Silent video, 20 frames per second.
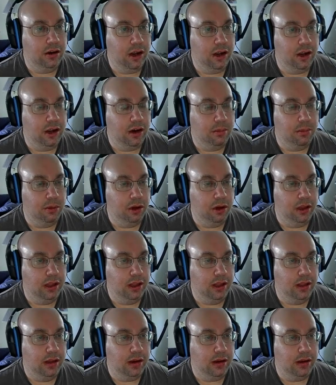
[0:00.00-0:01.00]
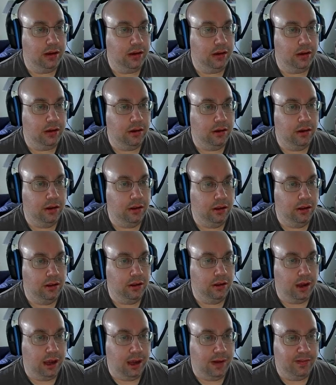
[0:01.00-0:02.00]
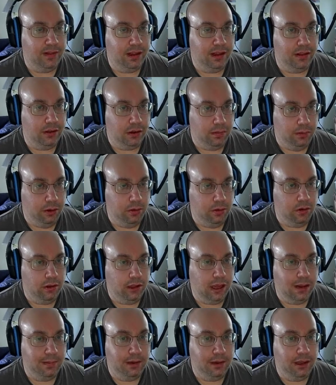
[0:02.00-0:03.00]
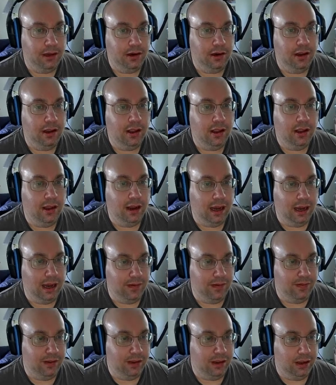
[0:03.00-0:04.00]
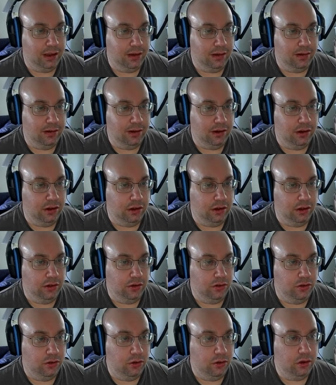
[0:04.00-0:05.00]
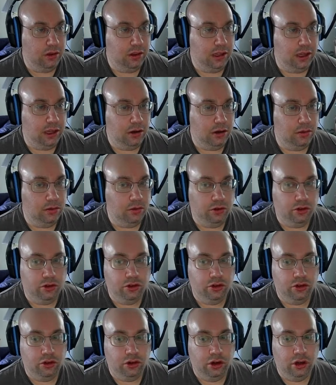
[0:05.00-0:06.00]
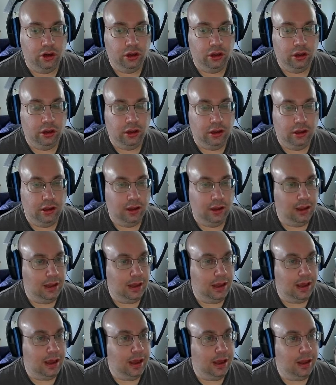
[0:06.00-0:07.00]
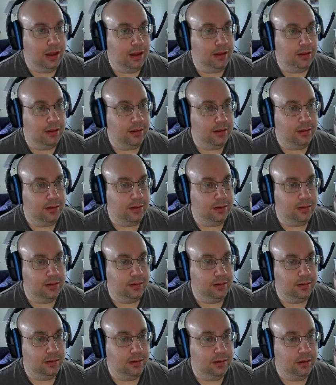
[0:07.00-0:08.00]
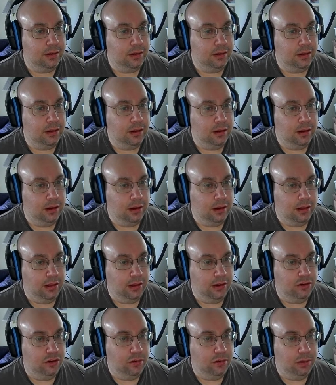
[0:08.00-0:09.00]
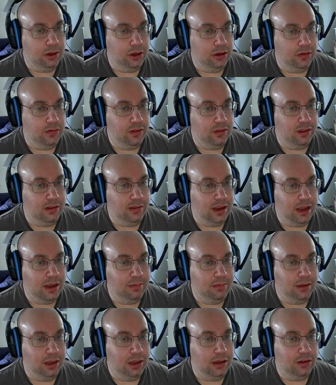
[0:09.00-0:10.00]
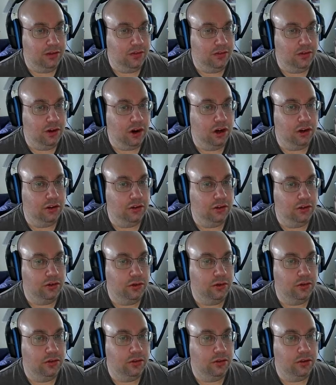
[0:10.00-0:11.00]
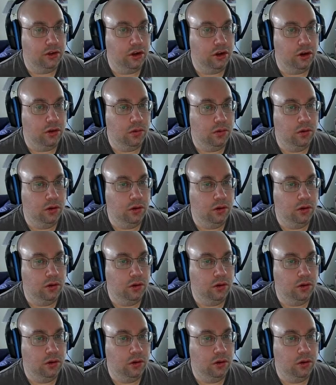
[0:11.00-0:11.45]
going to put in, I have to get the computer lab in, I have to get in a student lounge, and this should be good for the time being as far as students go.